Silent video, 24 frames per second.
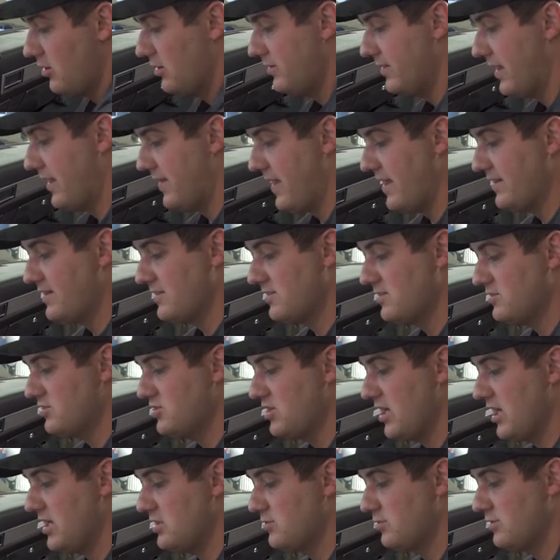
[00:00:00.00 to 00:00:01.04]
that that doesn't
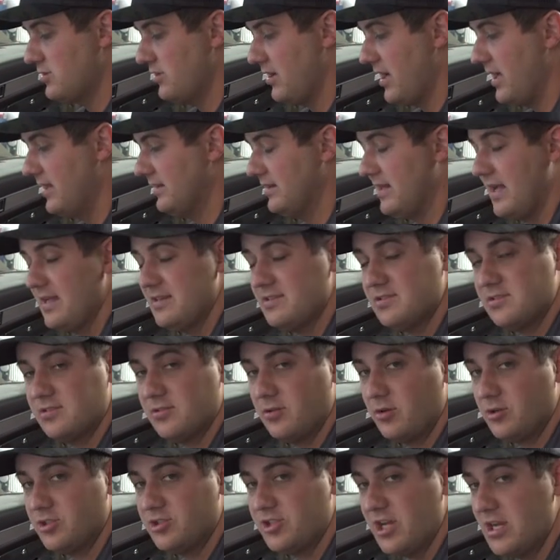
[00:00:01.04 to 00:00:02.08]
change with your headlights
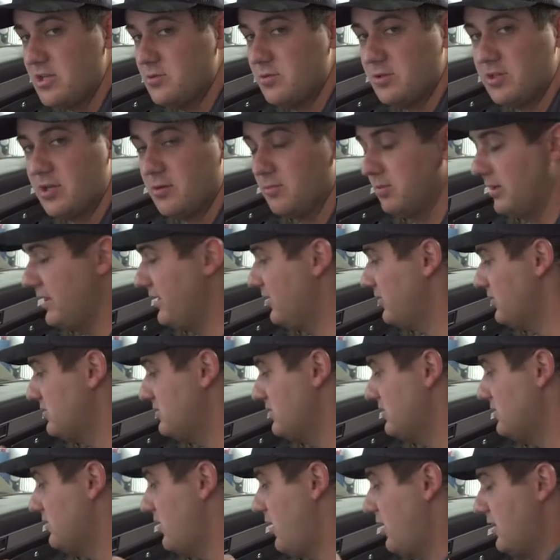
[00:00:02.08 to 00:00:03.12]
or change with your blinkers.
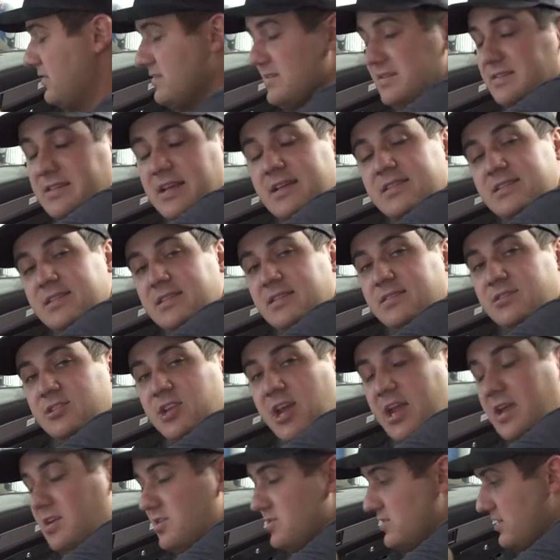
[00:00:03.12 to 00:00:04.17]
As long as it doesn't
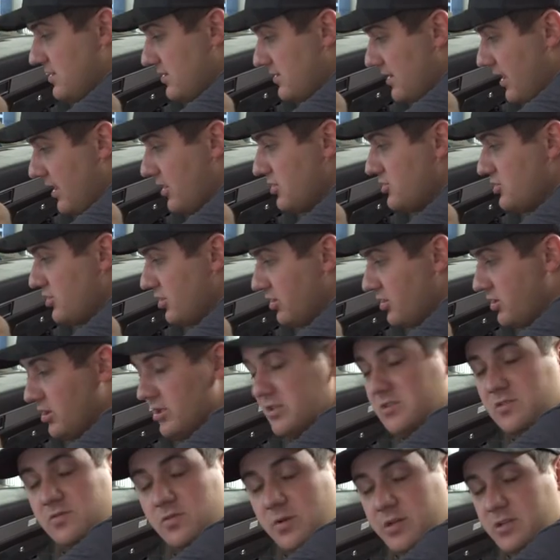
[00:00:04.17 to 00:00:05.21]
change, then there's your
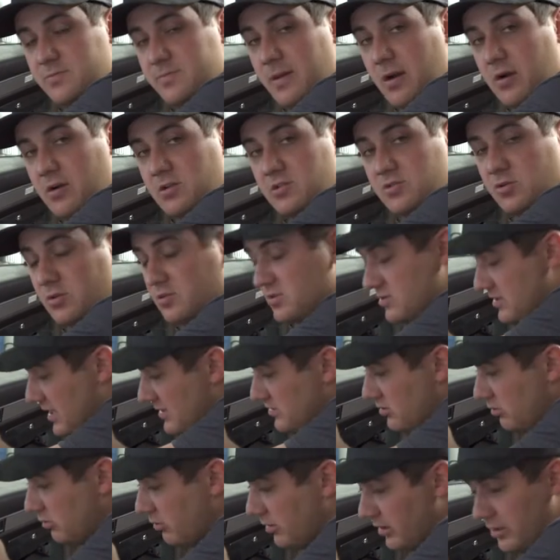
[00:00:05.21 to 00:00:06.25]
good switch power source. So
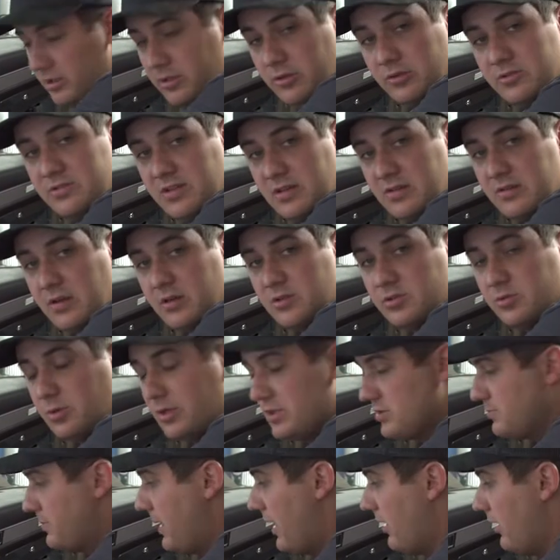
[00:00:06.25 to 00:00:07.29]
that's what we're gonna use as our
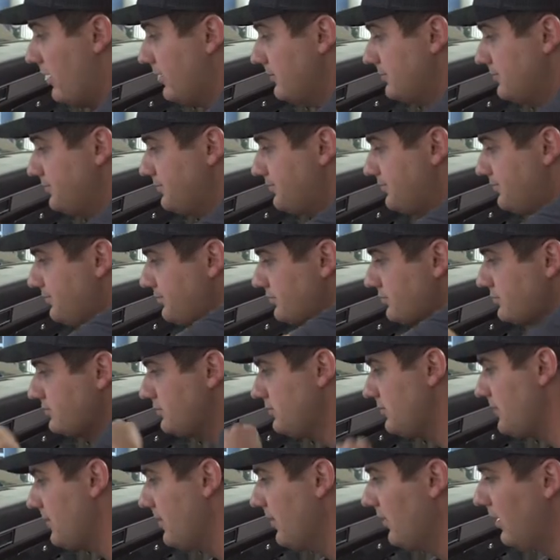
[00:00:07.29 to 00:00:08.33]
switch power.
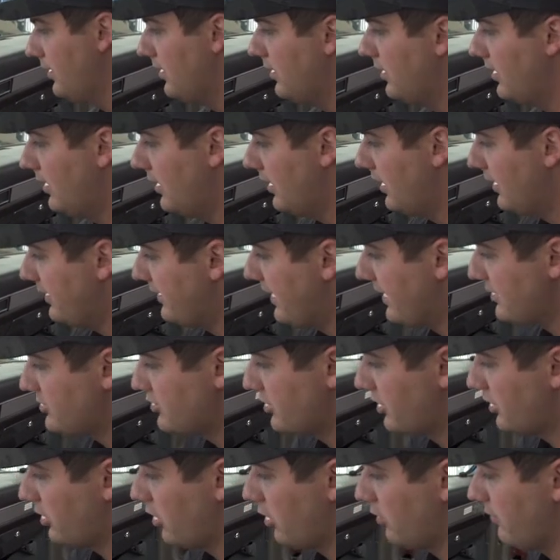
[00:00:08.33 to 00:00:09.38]
Next, you're
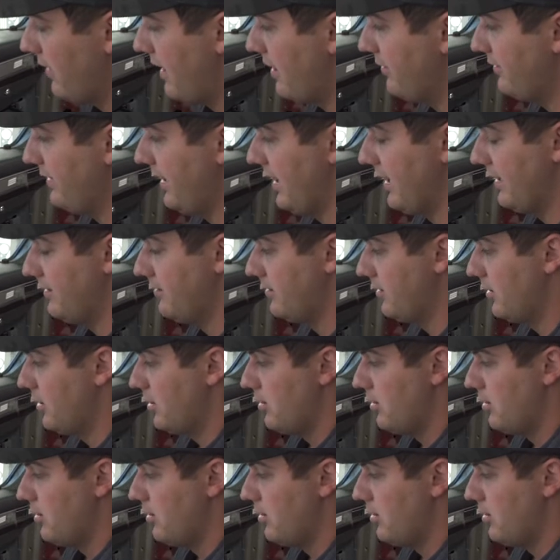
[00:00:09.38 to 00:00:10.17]
gonna go around and